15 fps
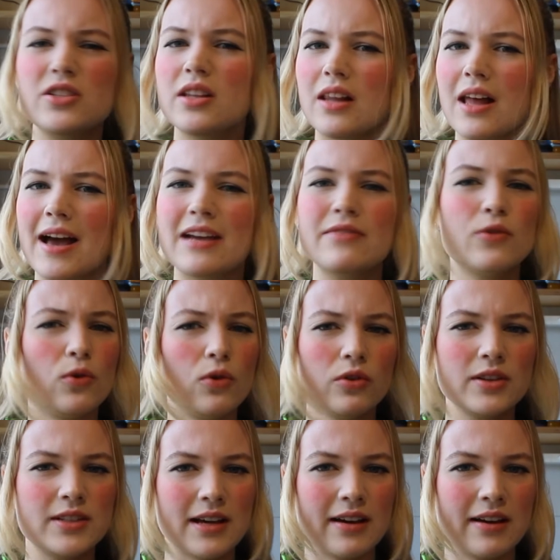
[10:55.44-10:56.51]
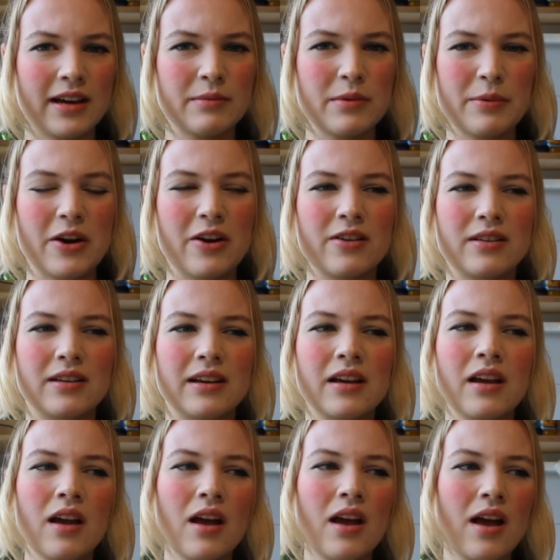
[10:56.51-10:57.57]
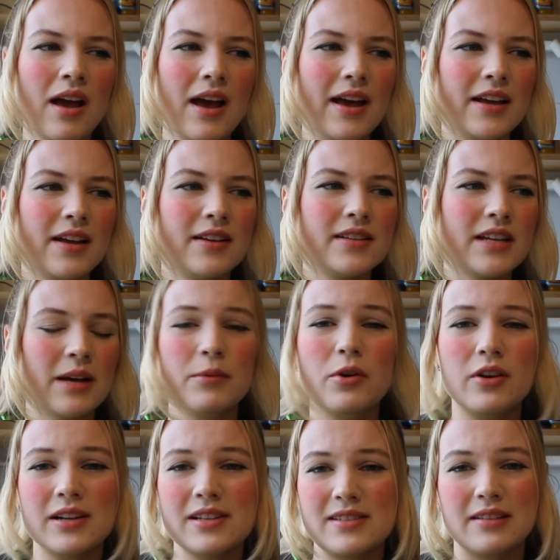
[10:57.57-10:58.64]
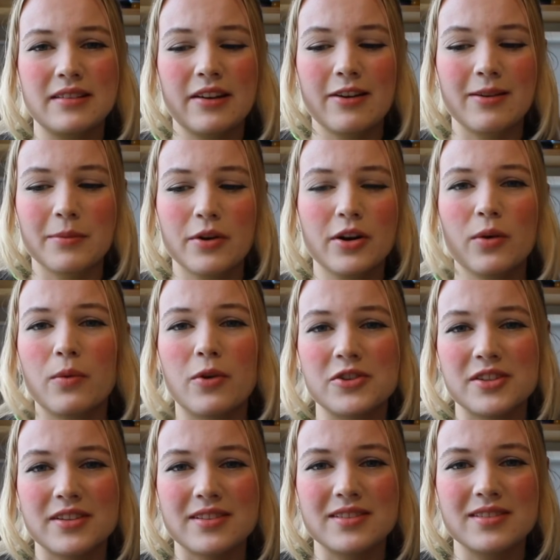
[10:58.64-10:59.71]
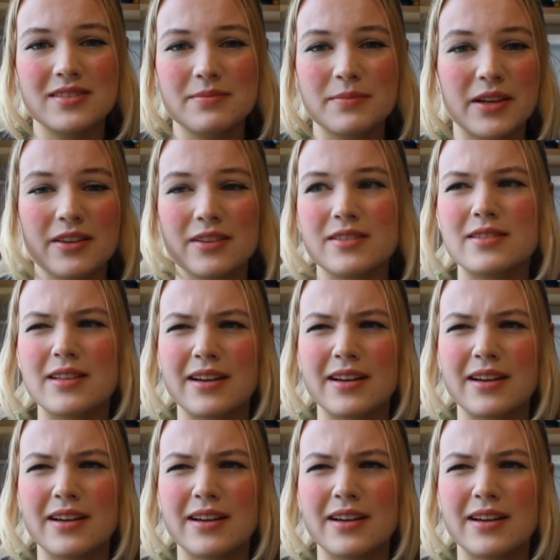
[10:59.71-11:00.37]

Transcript: live all the time apparently. And I'm not going to sit there, I'm not going to watch this because